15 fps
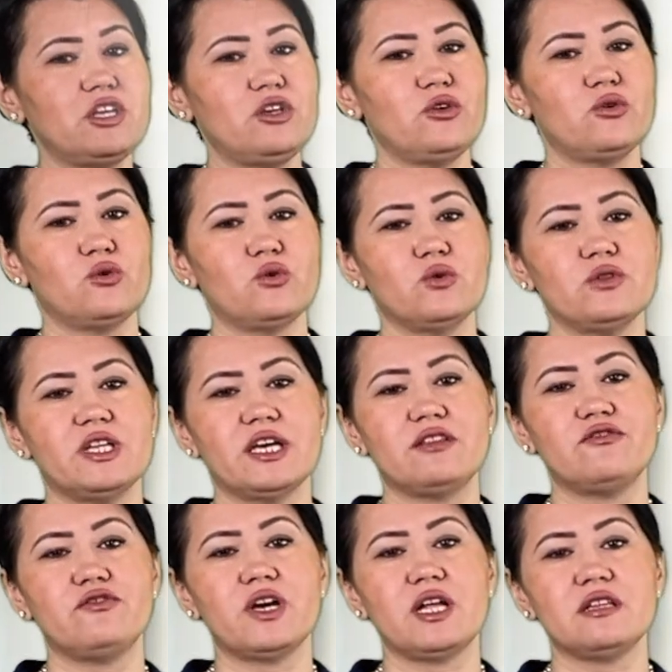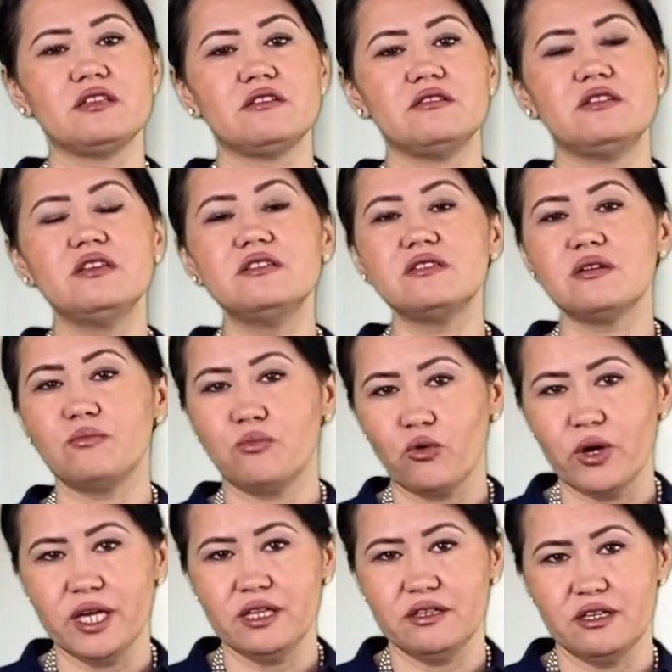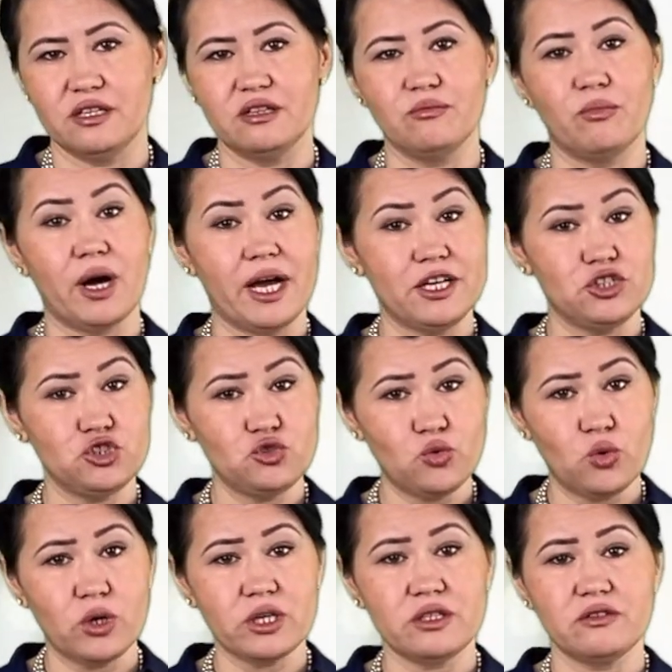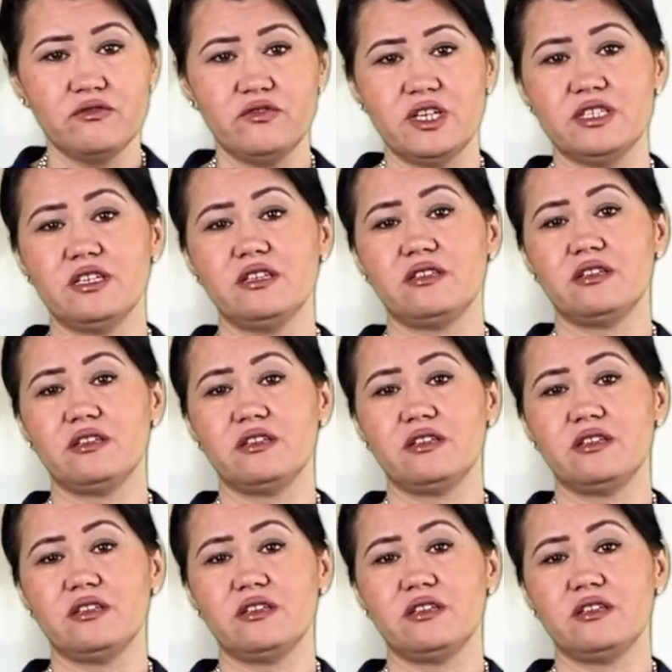you that felt disappointed by short visit